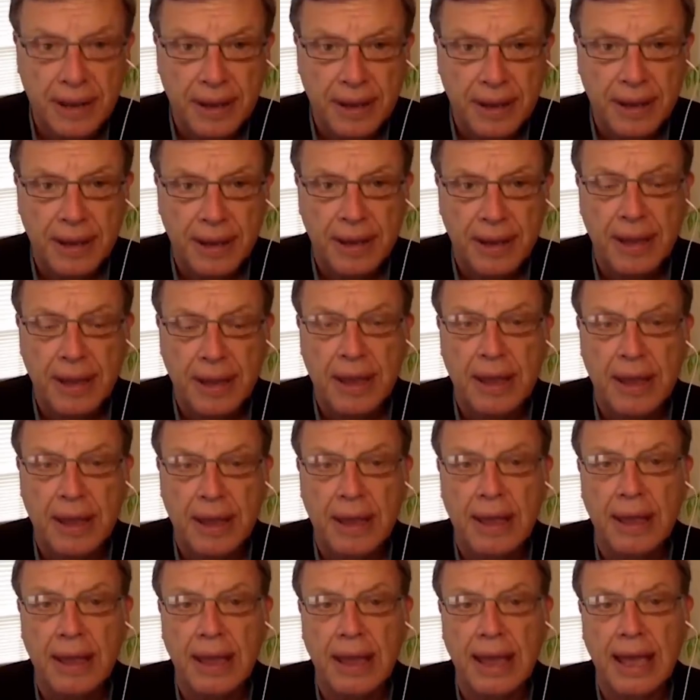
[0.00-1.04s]
Oh yeah.
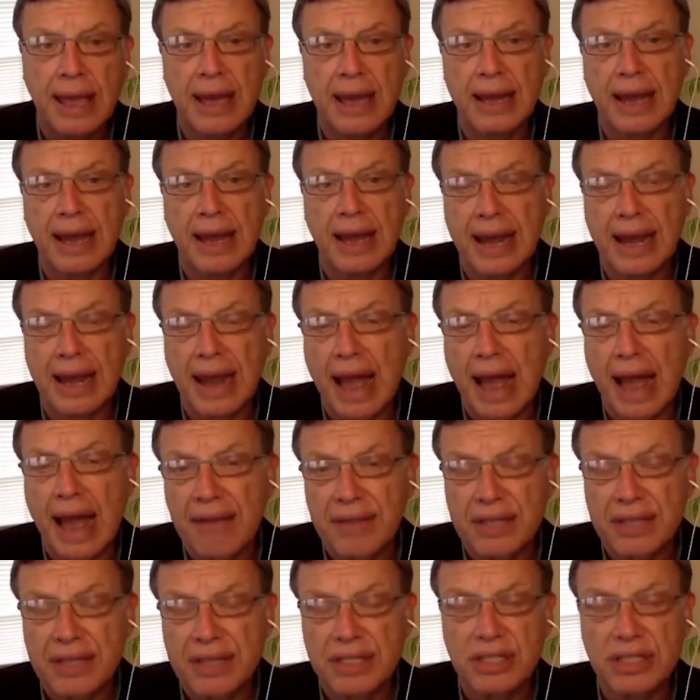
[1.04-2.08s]
And and
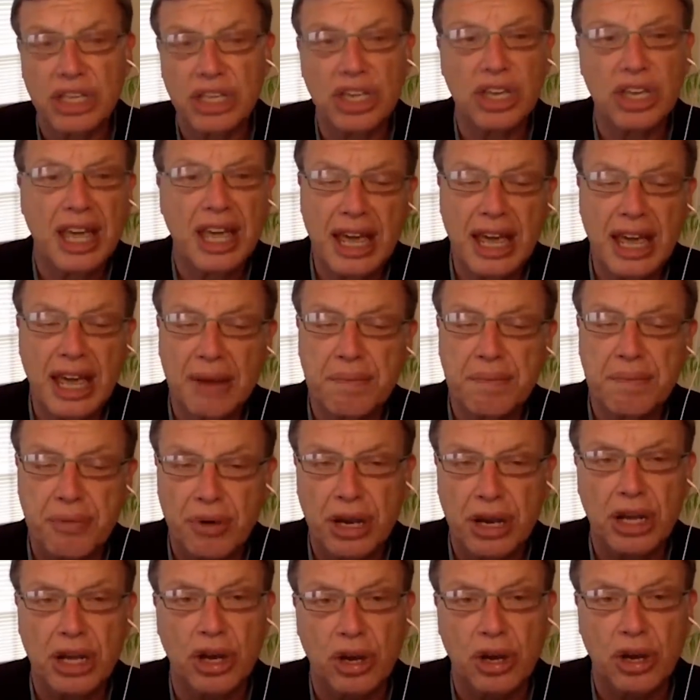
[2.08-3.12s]
obviously you can't
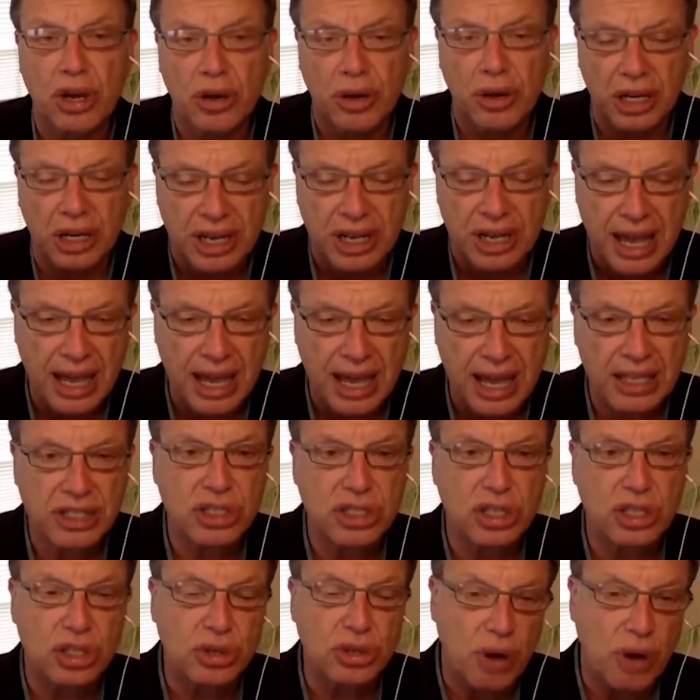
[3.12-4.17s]
bring a, a
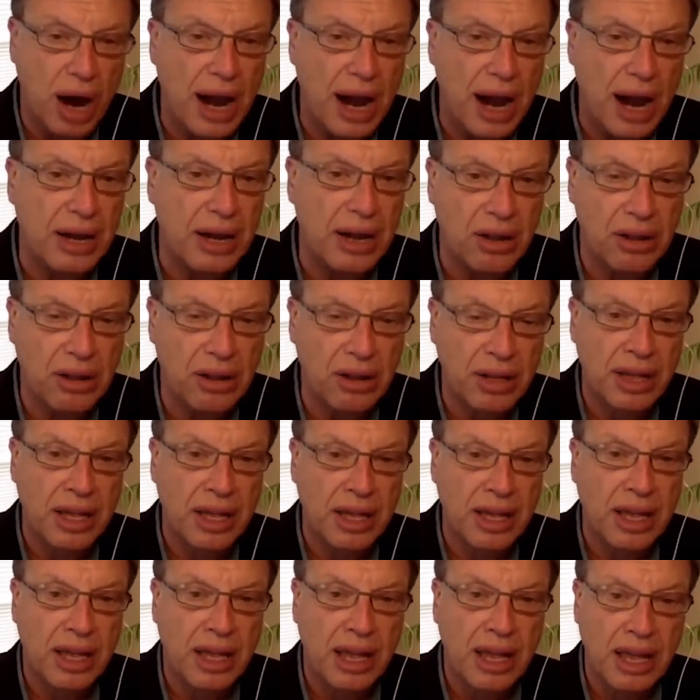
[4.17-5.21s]
case to trial
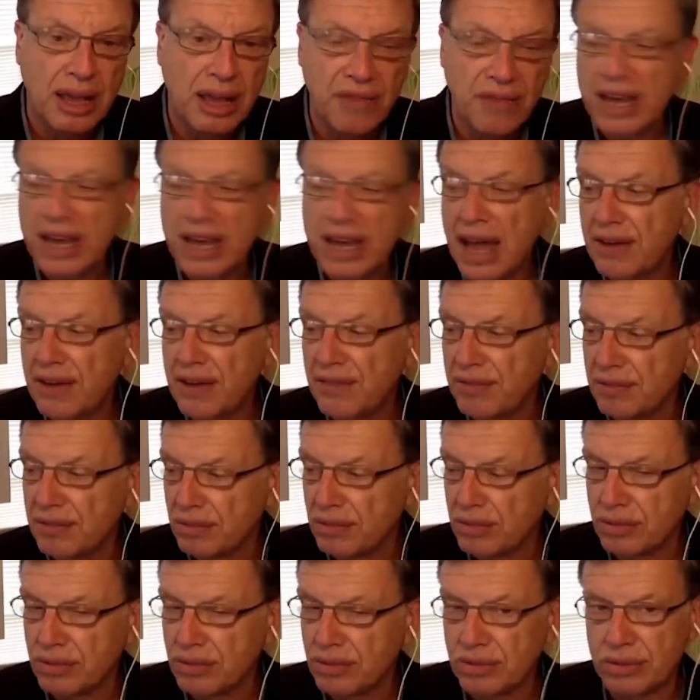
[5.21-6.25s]
if you got
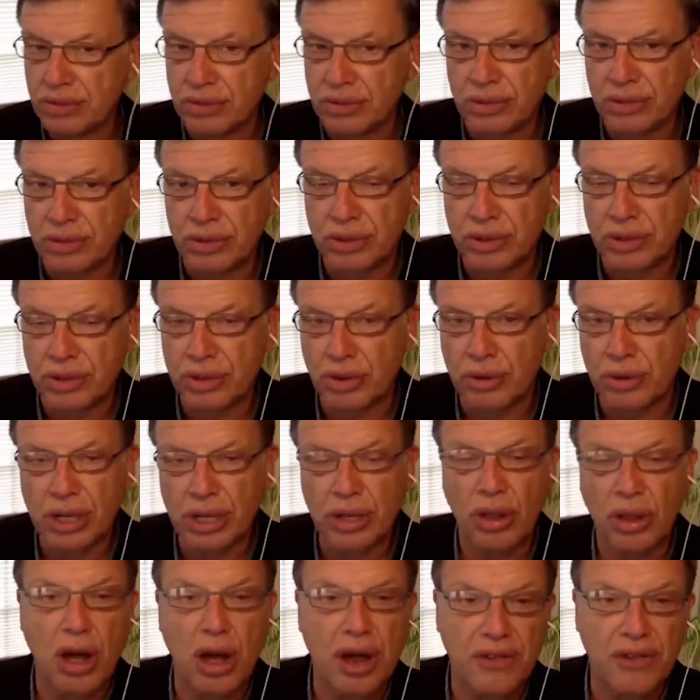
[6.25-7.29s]

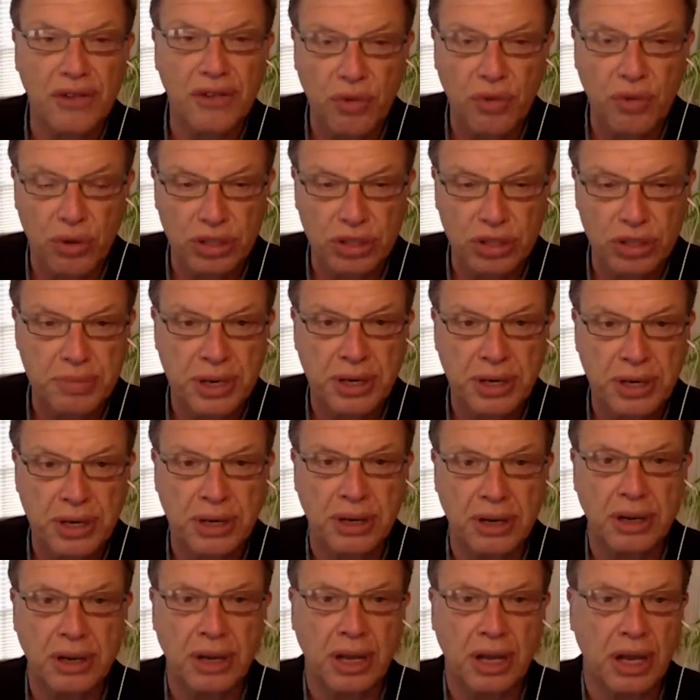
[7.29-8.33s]
dirty law enforcement
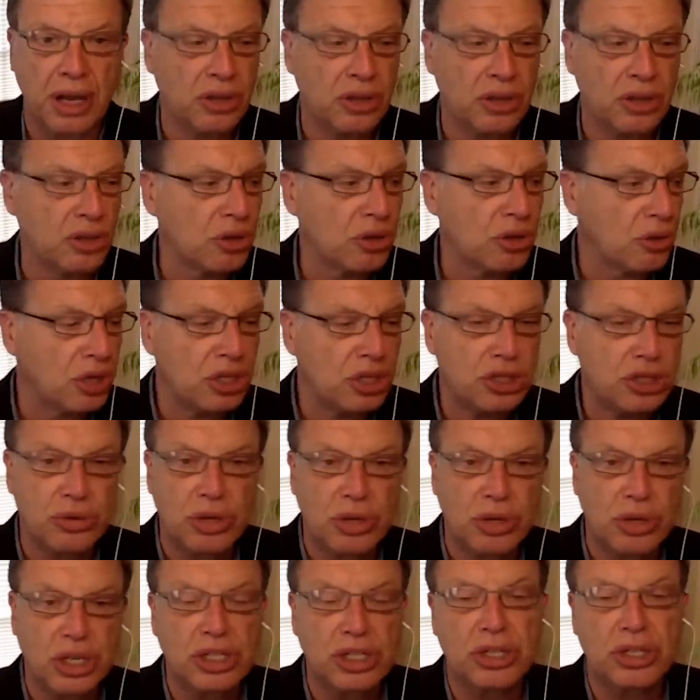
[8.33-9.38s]
and dirty
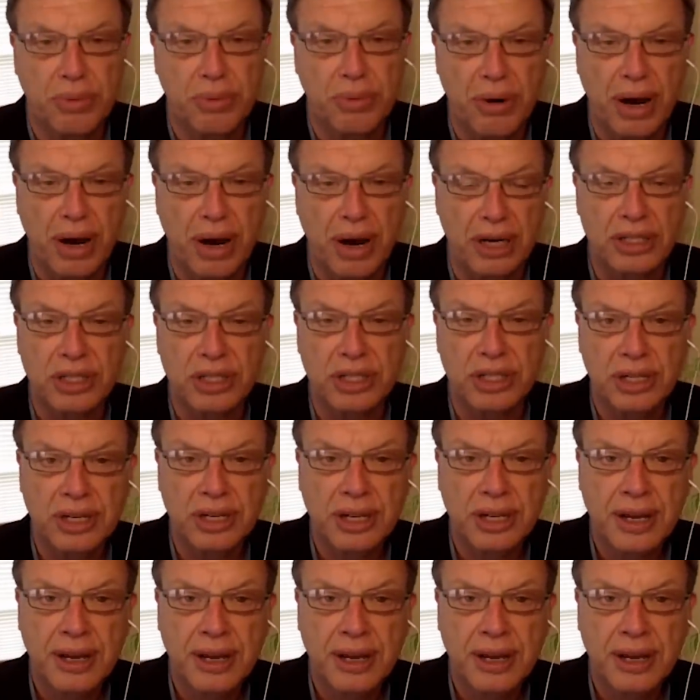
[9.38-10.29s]
judicial branch.